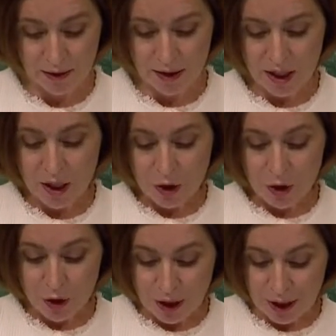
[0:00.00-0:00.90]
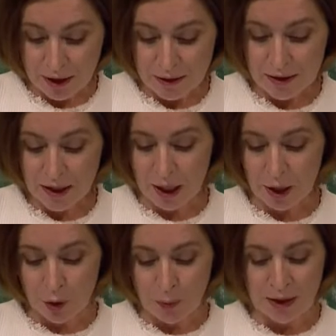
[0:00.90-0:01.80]
triggered a European
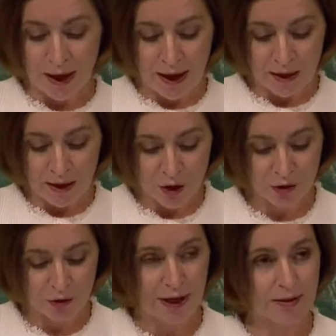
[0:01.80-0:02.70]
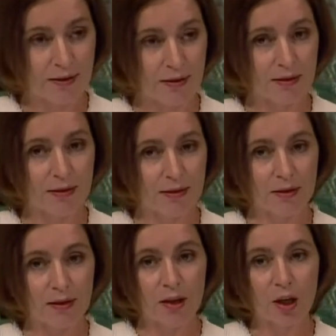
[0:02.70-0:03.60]
energy crisis,
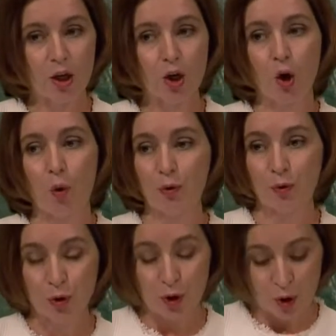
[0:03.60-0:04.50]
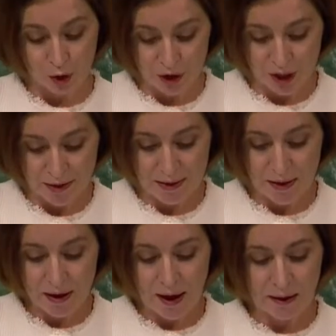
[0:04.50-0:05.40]
global food shortages,
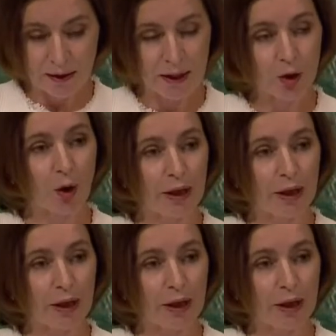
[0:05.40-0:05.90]
and an economic